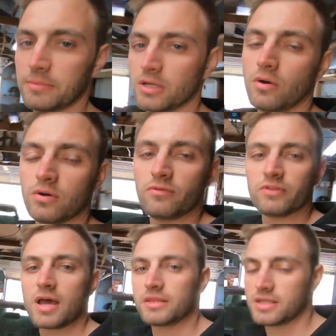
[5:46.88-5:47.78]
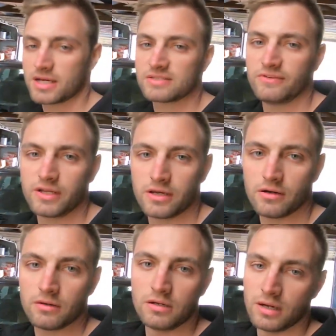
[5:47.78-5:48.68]
of be going over that in the next
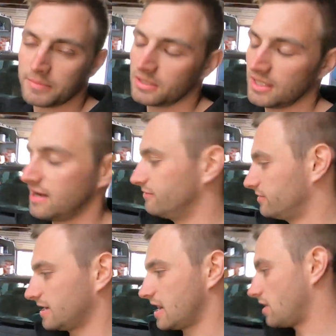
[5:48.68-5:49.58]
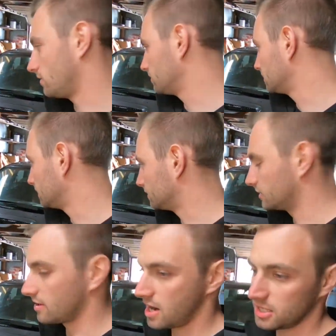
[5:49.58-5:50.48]
video. I'm going to lay everything out in the
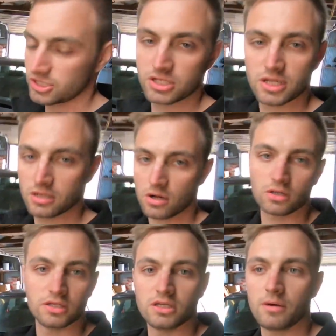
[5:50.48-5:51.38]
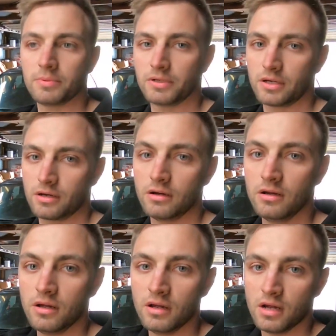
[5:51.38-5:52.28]
garage, get it all cleaned up in here,
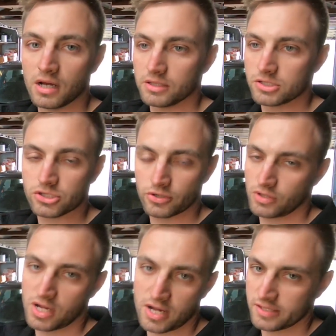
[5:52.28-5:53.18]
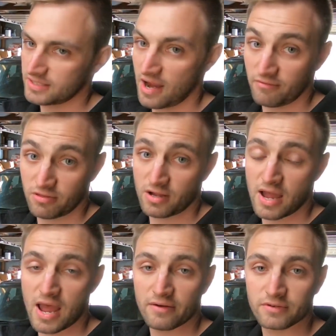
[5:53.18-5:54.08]
and then show you guys everything I
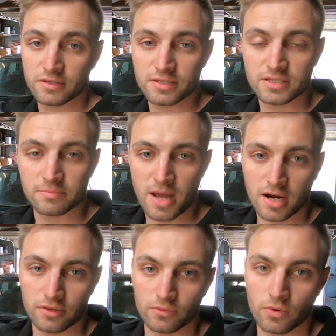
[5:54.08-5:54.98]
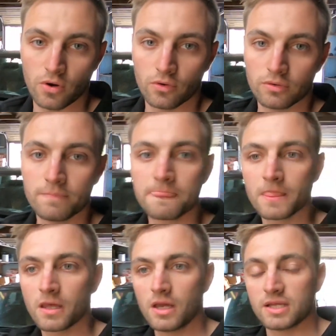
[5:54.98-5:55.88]
have to get this thing back on the road.
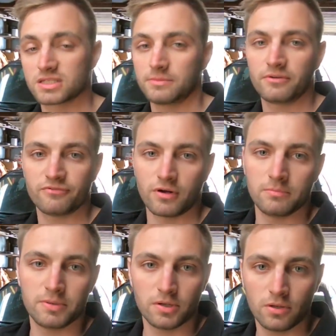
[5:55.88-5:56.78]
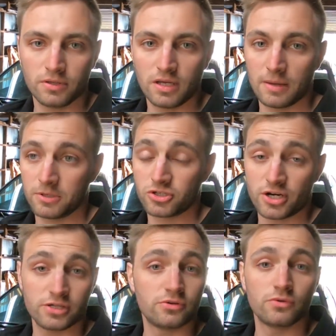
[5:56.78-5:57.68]
It's going to be a fun build. I'm going to
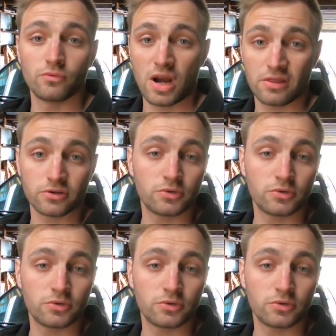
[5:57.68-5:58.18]
try to do it rather